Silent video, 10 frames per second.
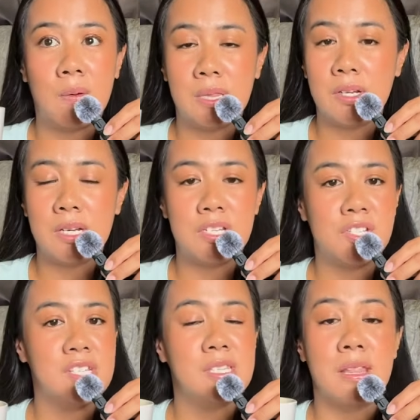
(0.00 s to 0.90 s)
out there is
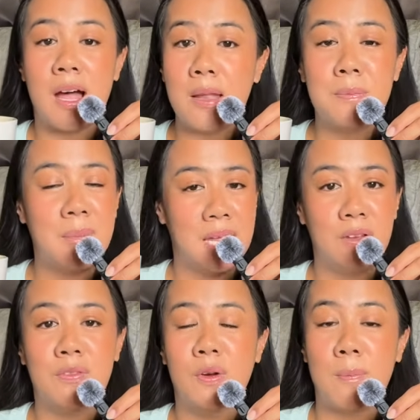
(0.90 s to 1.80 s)
just not
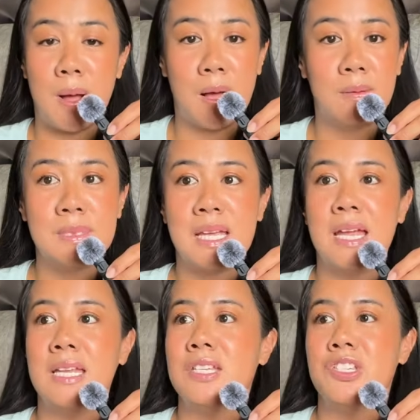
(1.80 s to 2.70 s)
made for moms
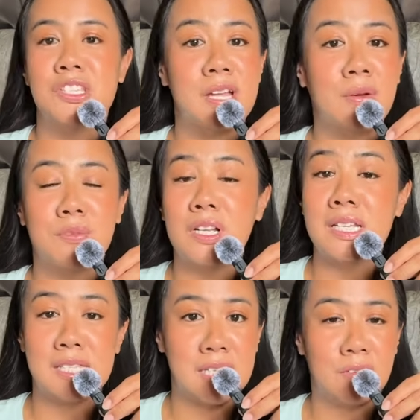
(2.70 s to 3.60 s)
and it's just not
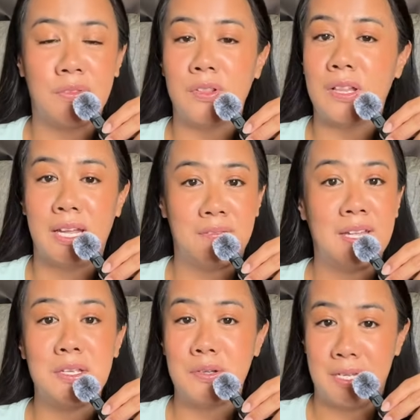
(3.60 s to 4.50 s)
realistic for the life
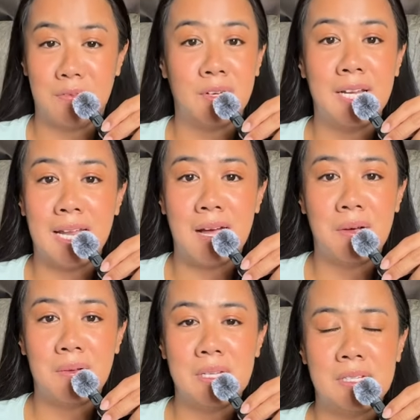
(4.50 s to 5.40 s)
that you live right now?